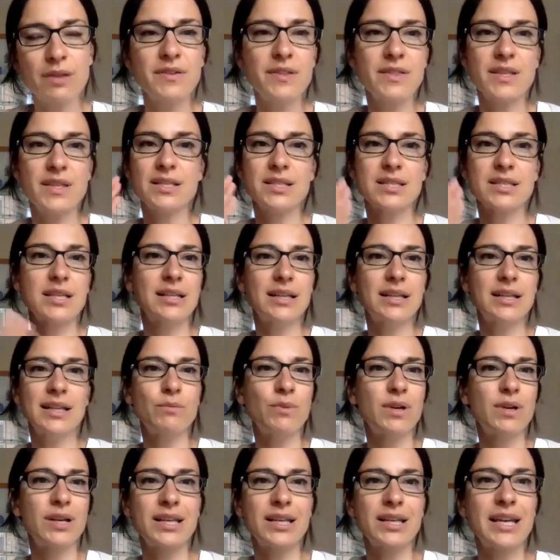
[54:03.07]
and then suddenly
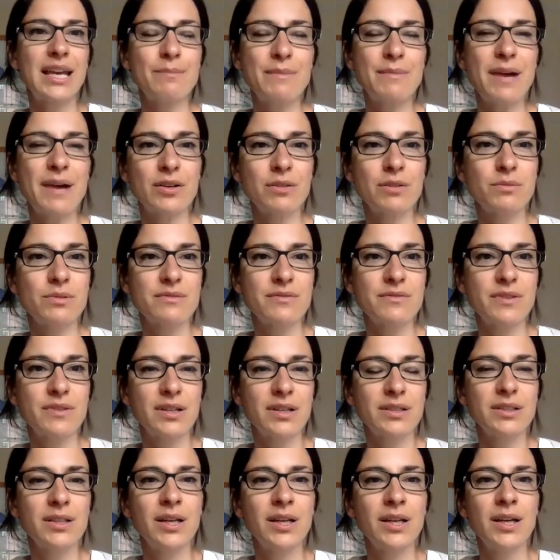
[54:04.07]
when it came out, it was
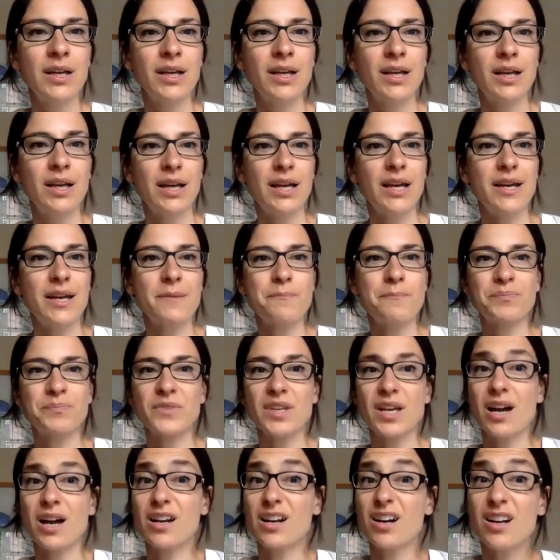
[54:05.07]
fine.
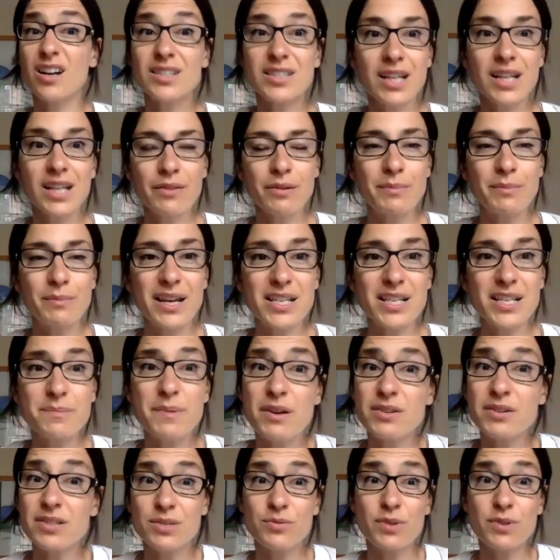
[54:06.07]
I can't tell that my
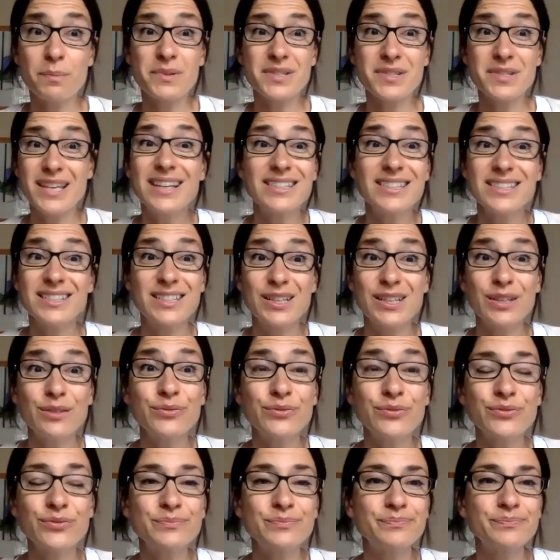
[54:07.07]
experience is representative,
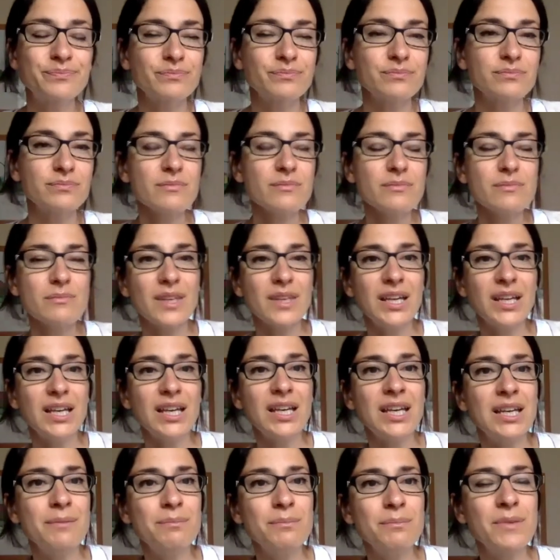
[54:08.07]

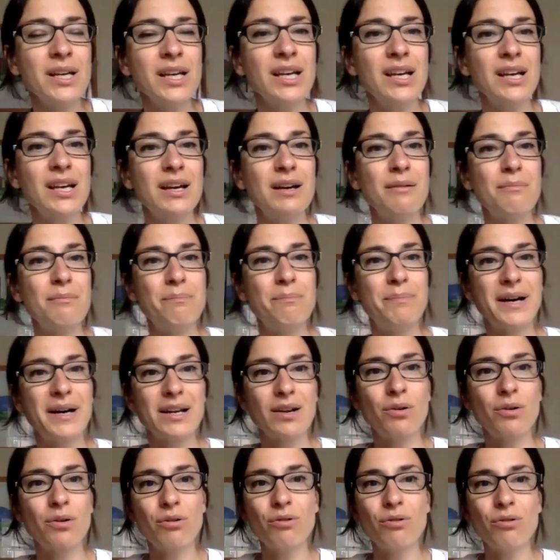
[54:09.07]
but
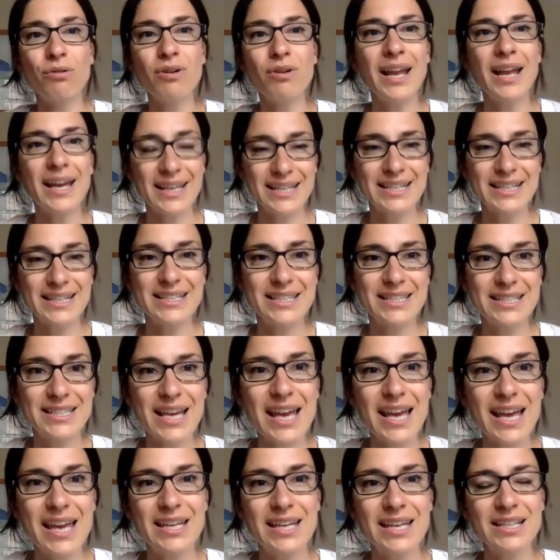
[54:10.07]
all I can
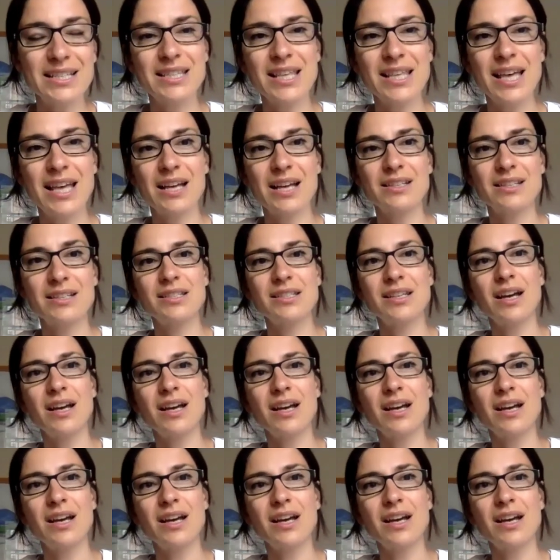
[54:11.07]
say is that